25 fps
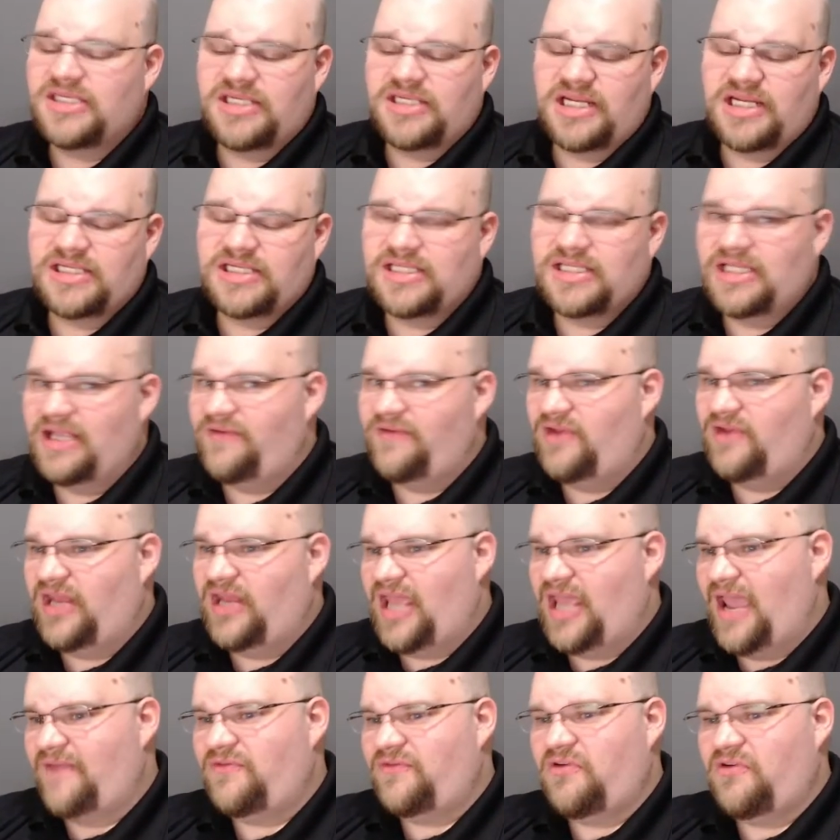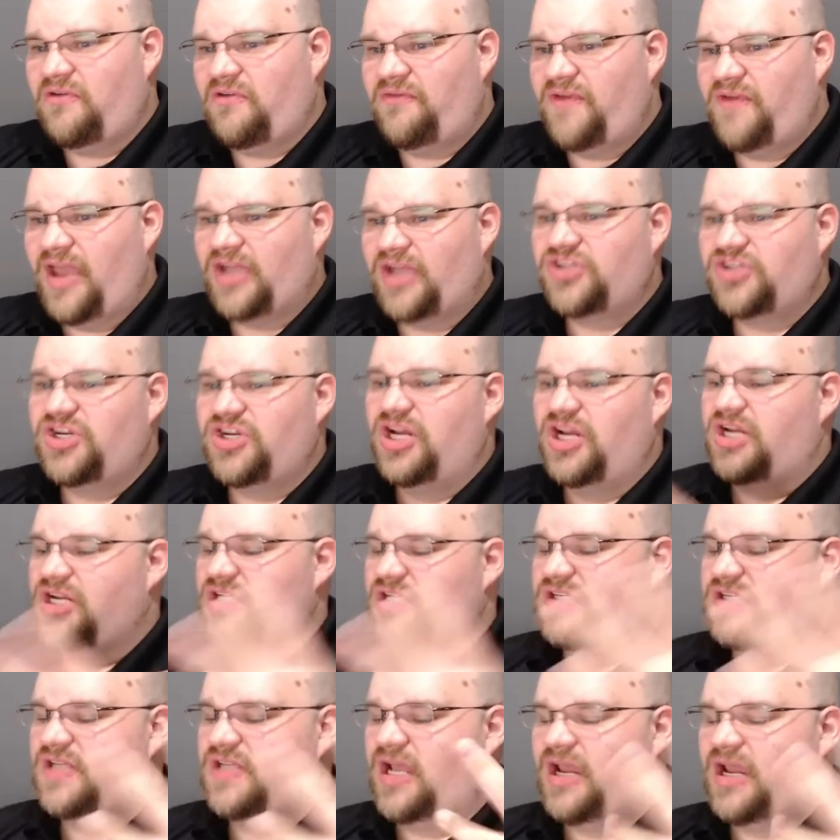It doesn't leave any after effects. She can
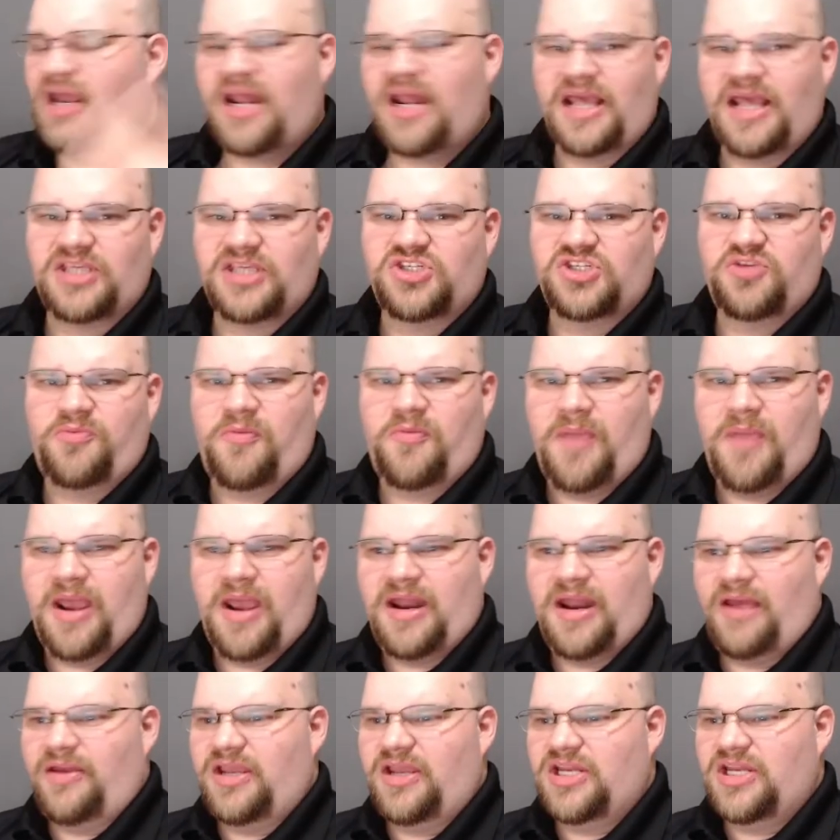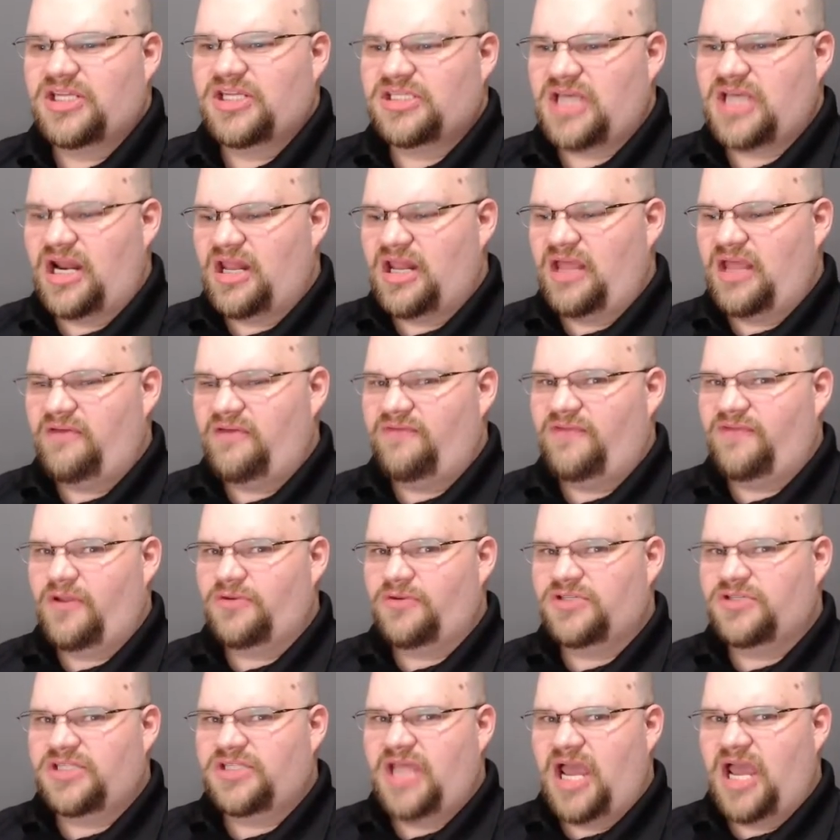just kind of like Superman, how he just kind of like
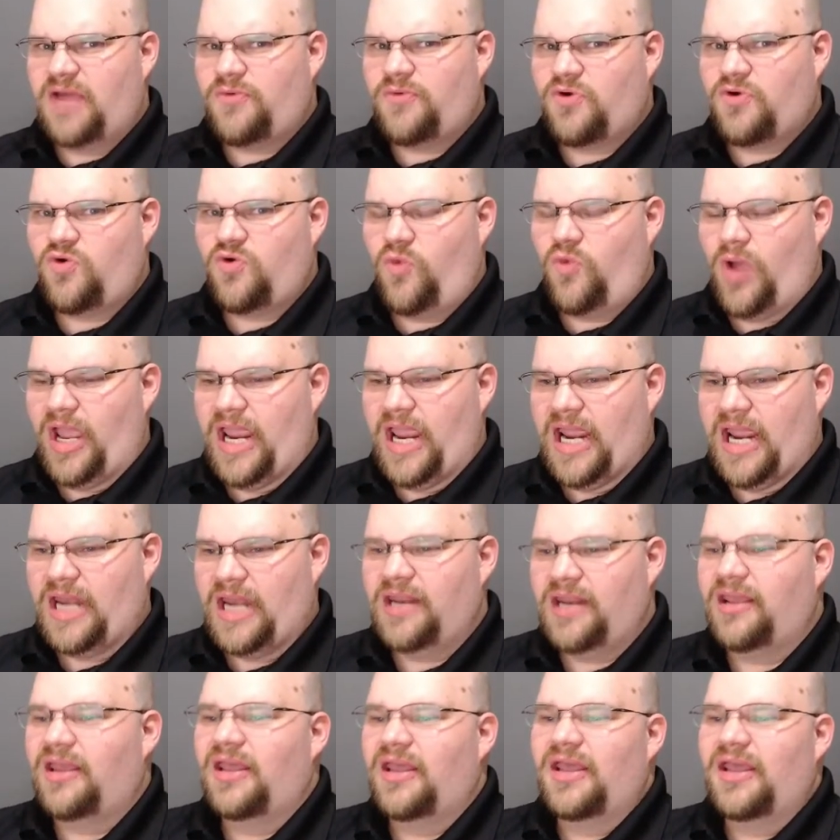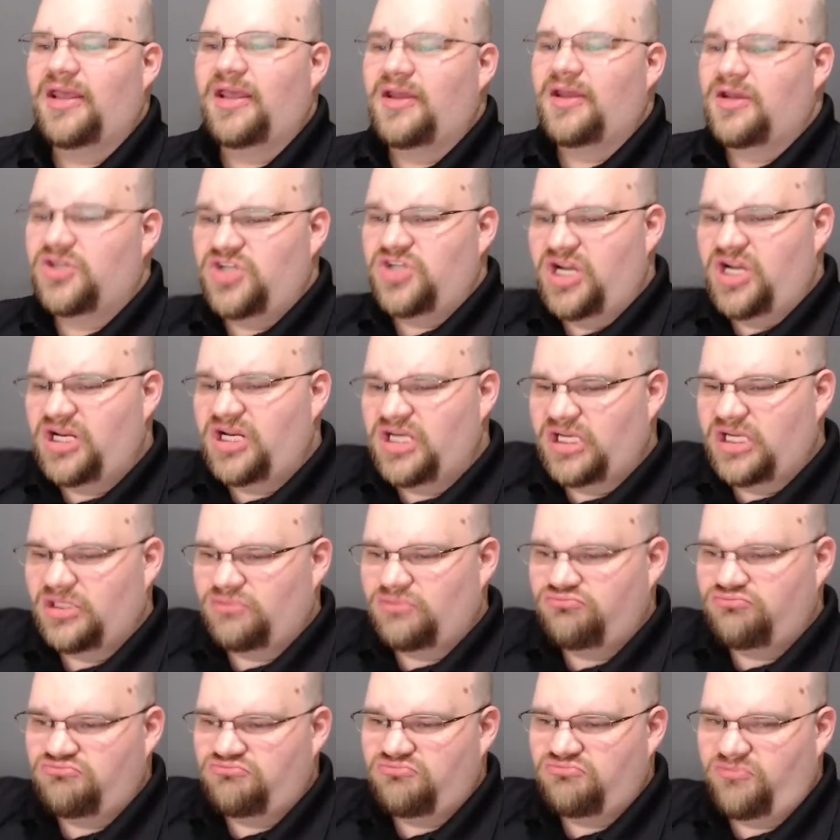floats down real quiet. She can
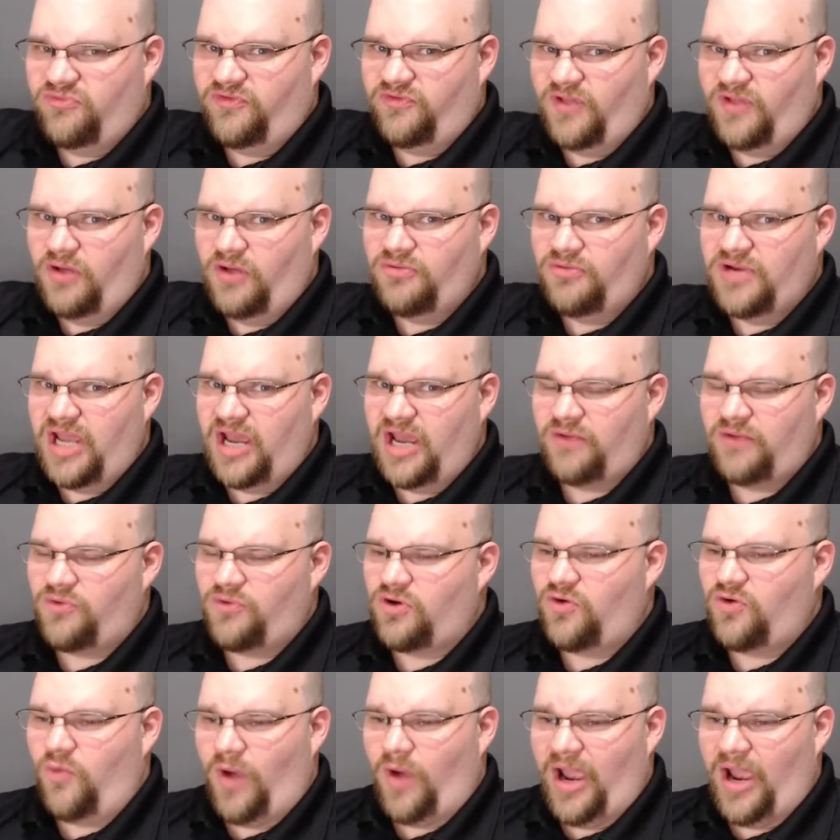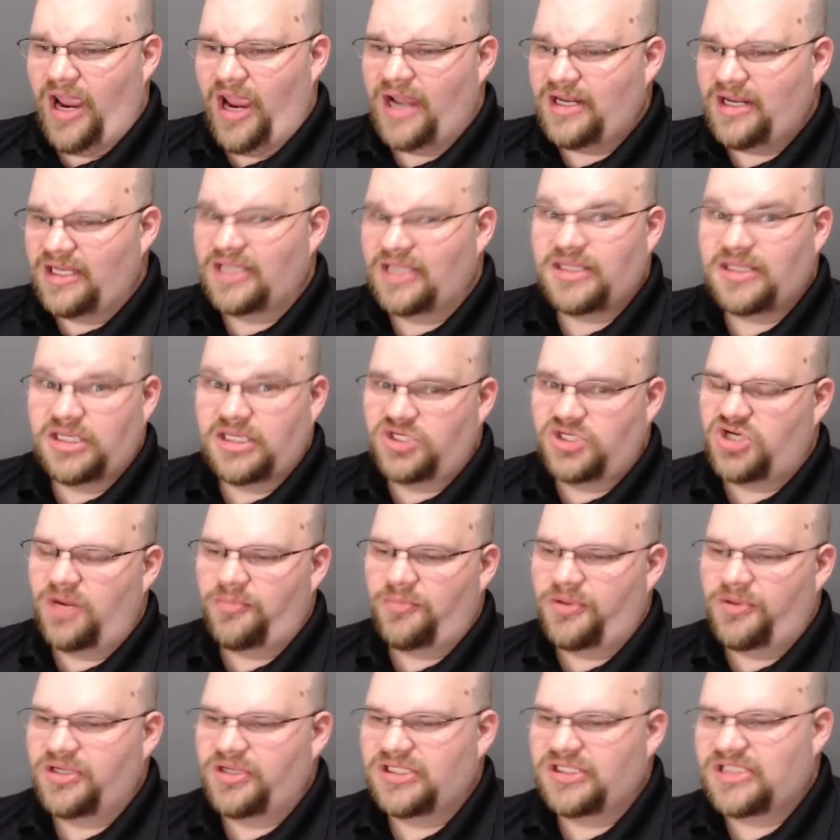just float down real quiet and
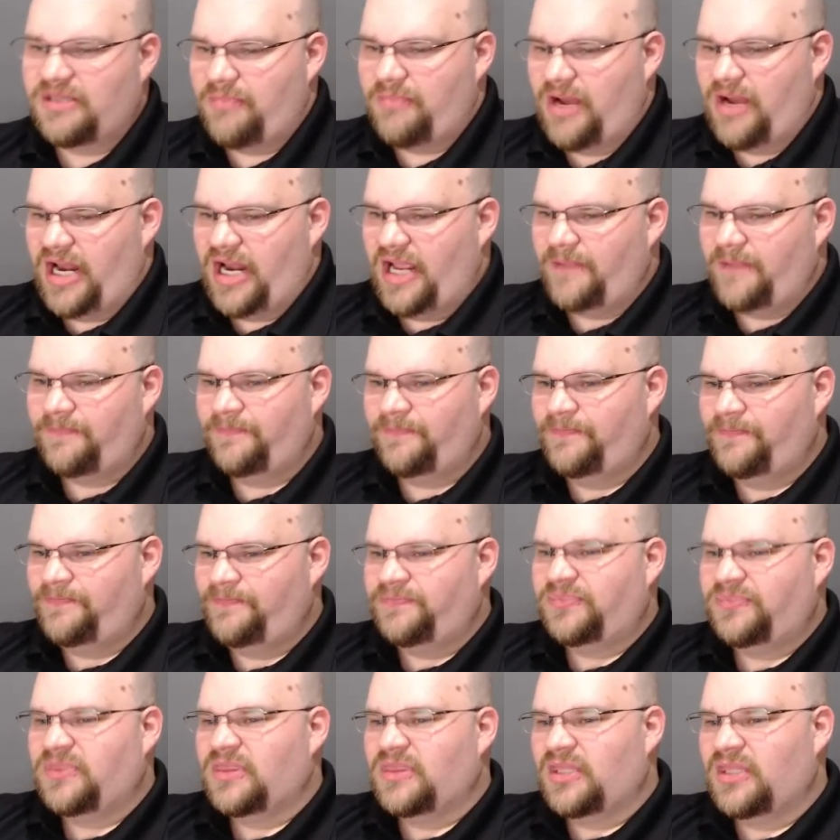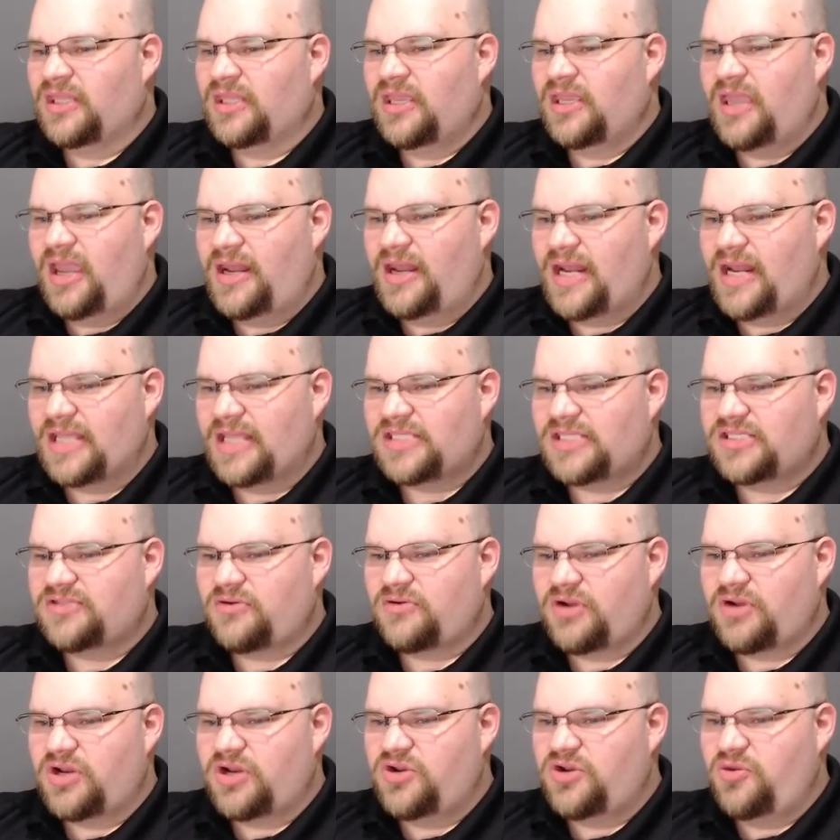jump on somebody, and that's
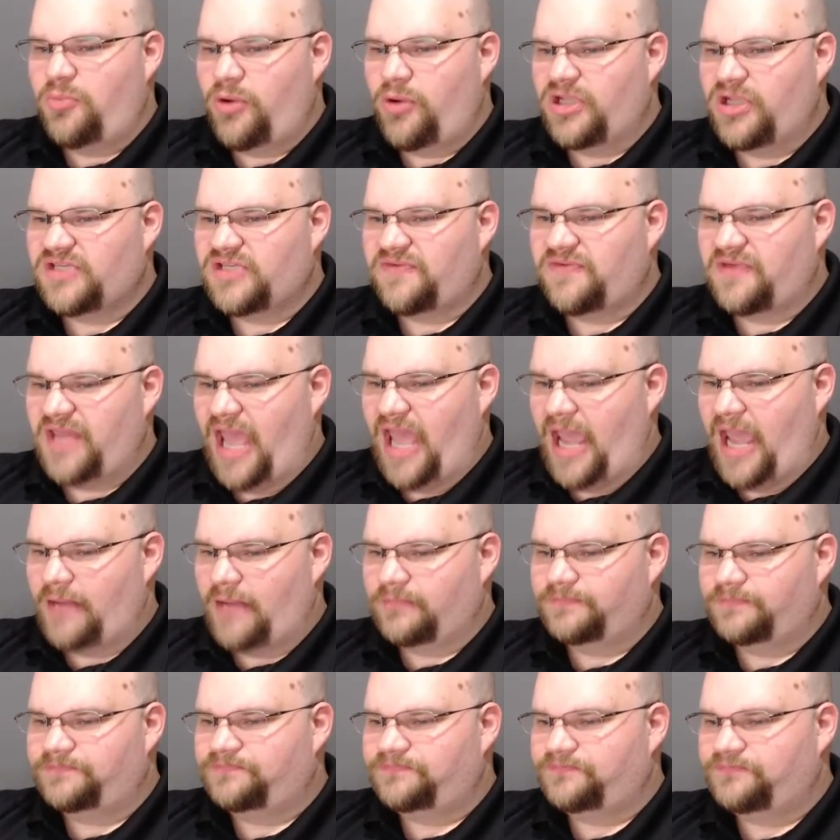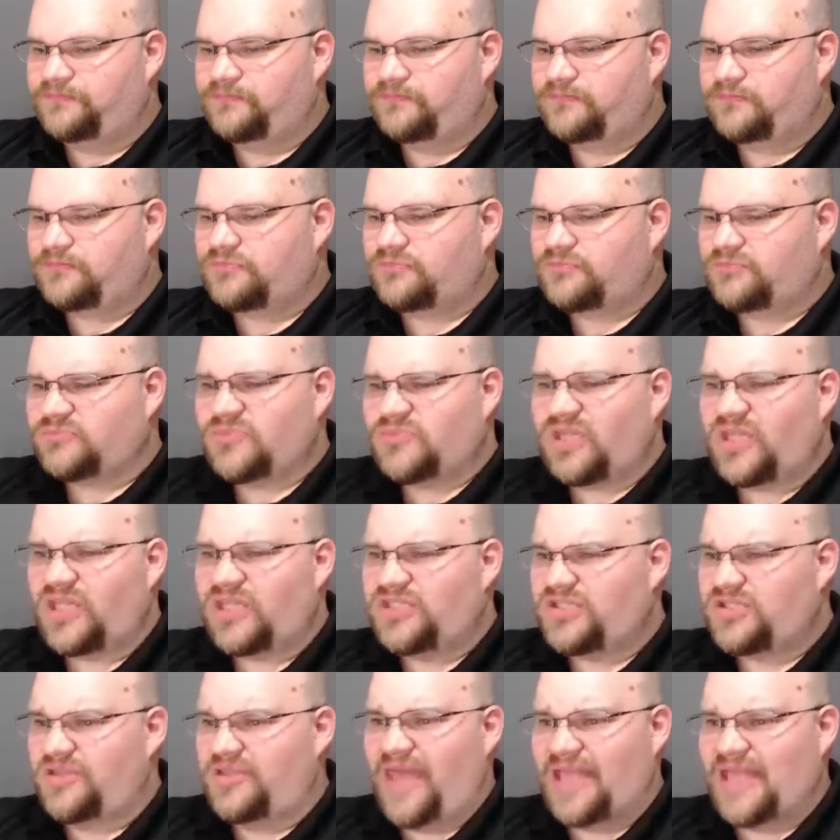32 points for that.
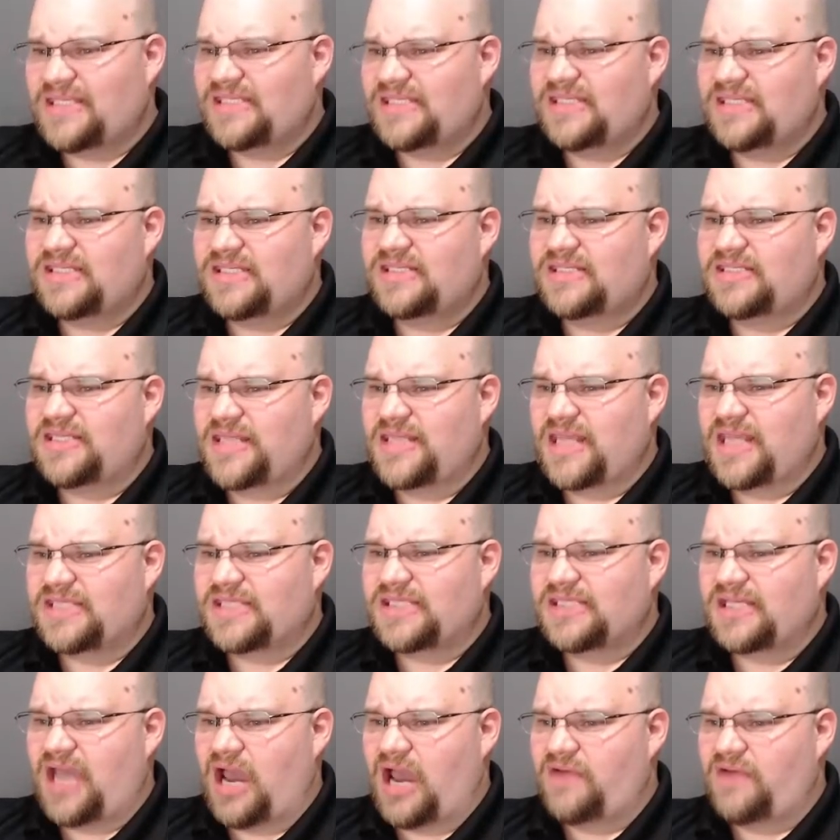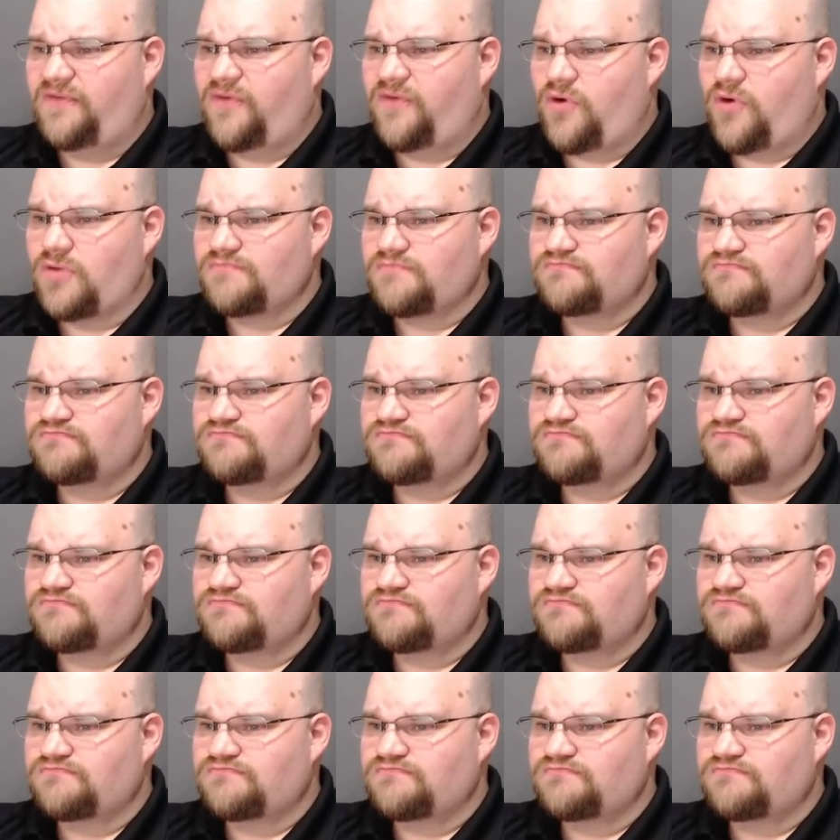So that's the god form.